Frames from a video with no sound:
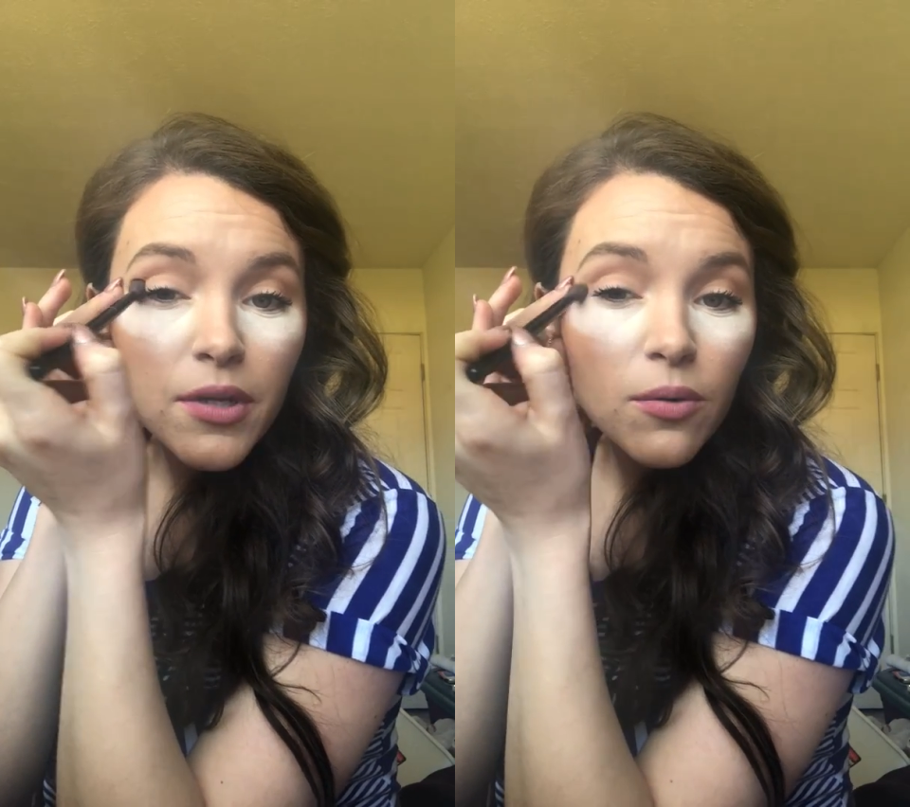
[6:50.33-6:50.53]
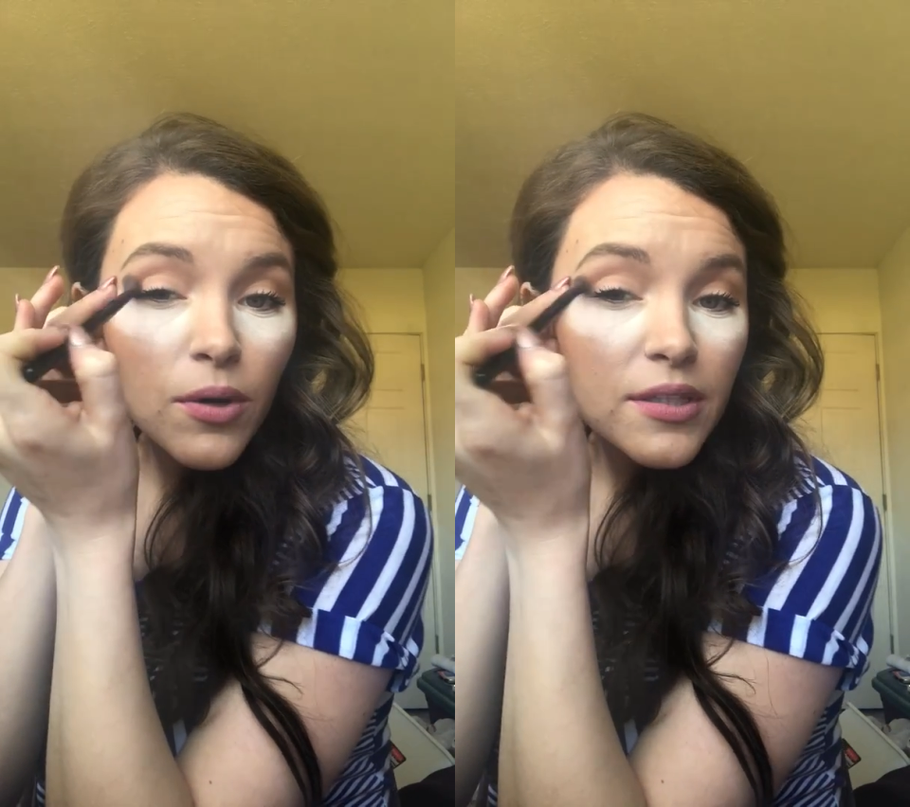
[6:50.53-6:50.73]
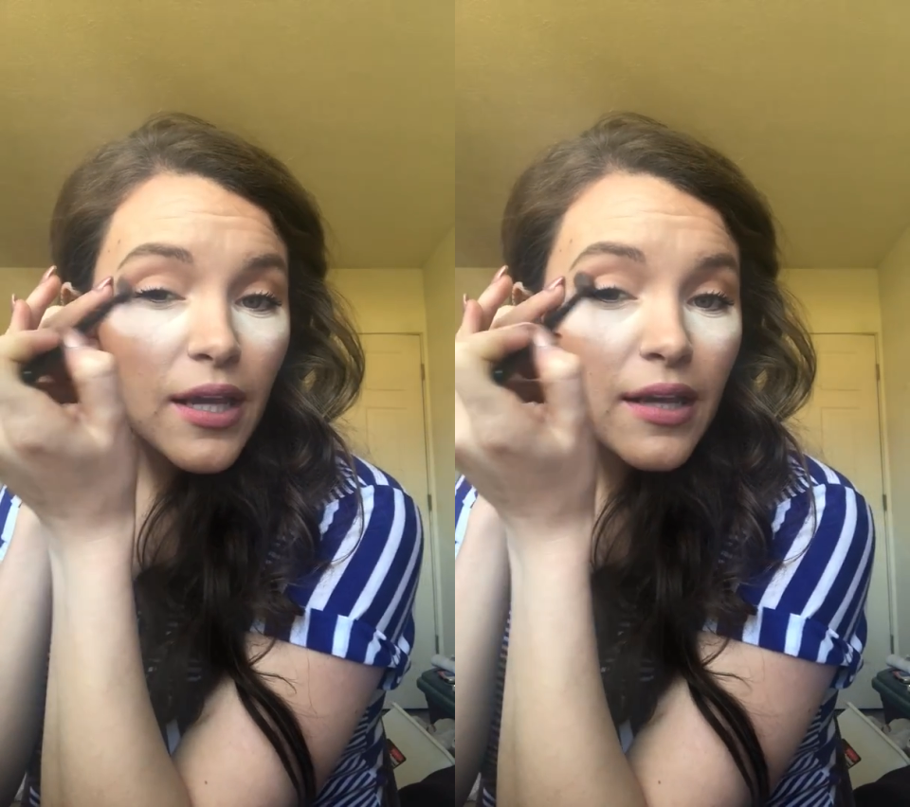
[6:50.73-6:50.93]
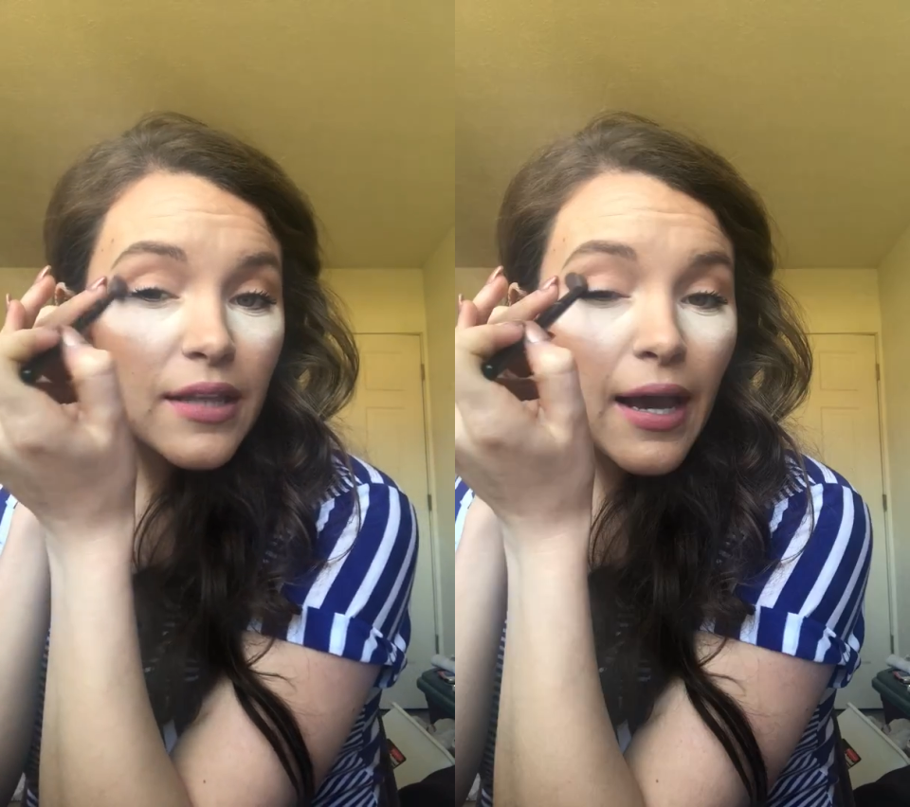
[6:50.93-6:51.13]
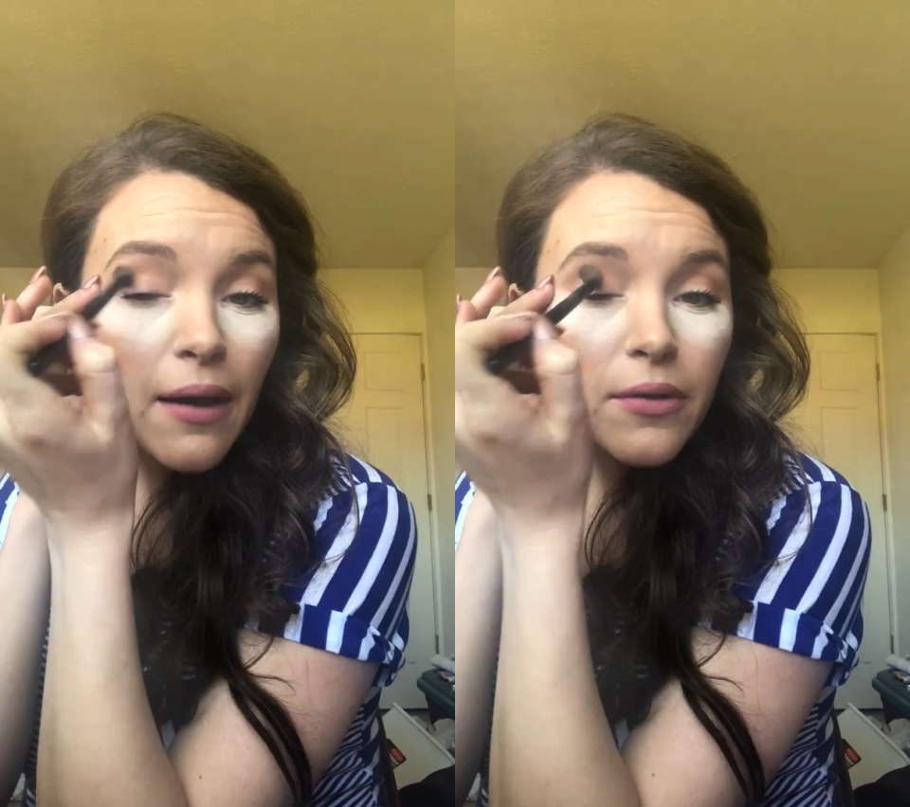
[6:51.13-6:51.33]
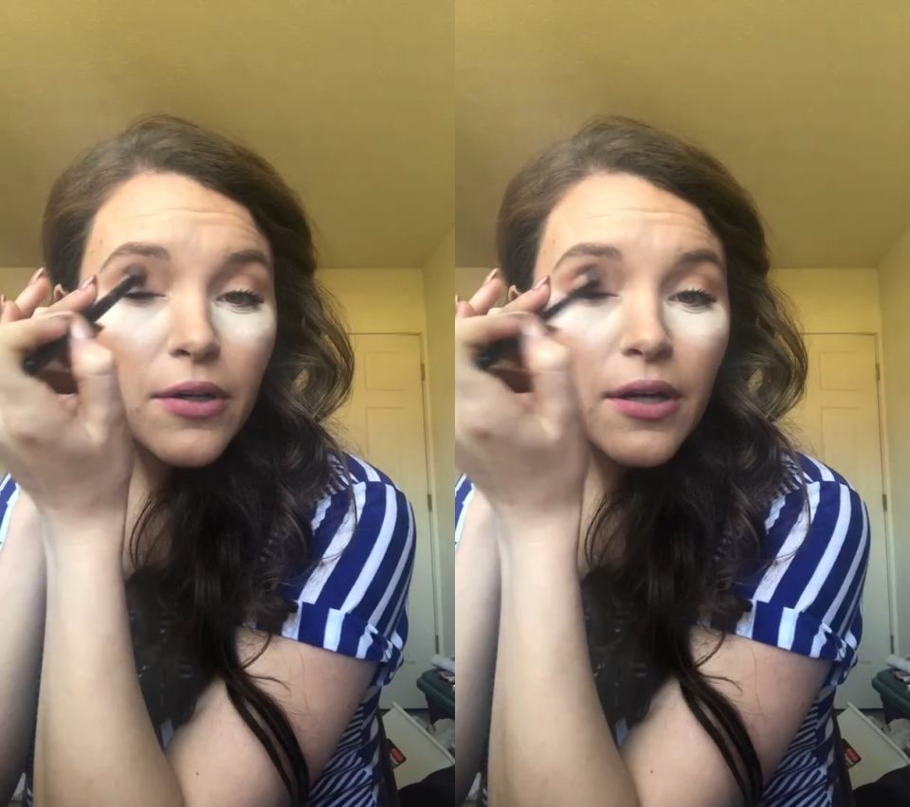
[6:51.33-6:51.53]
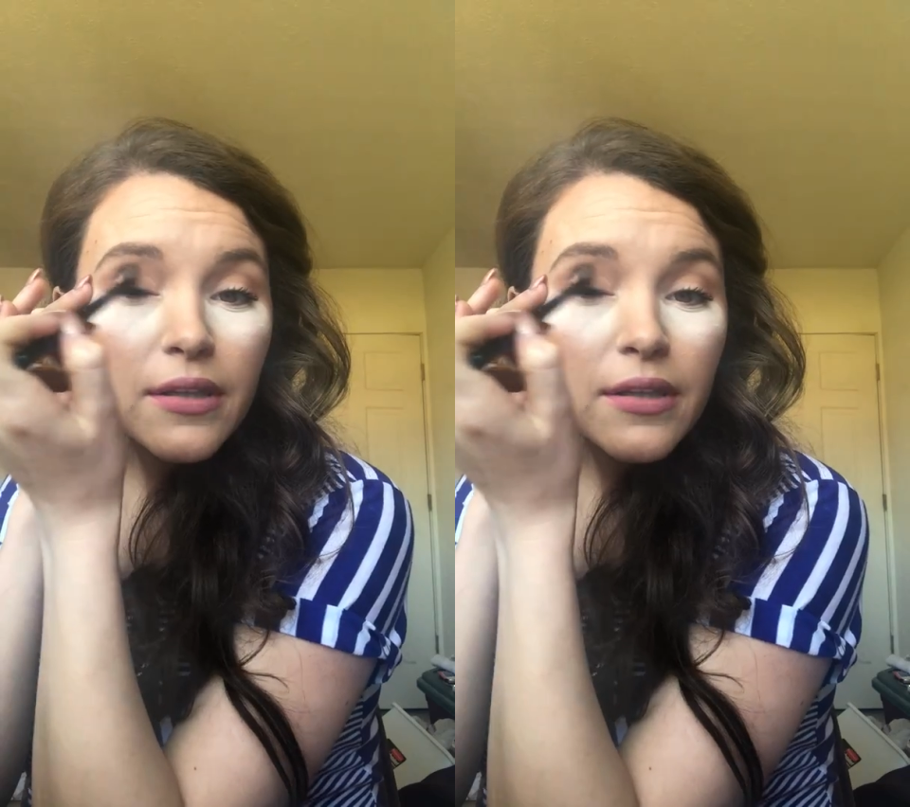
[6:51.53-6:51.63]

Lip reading: gonna work that in the outer,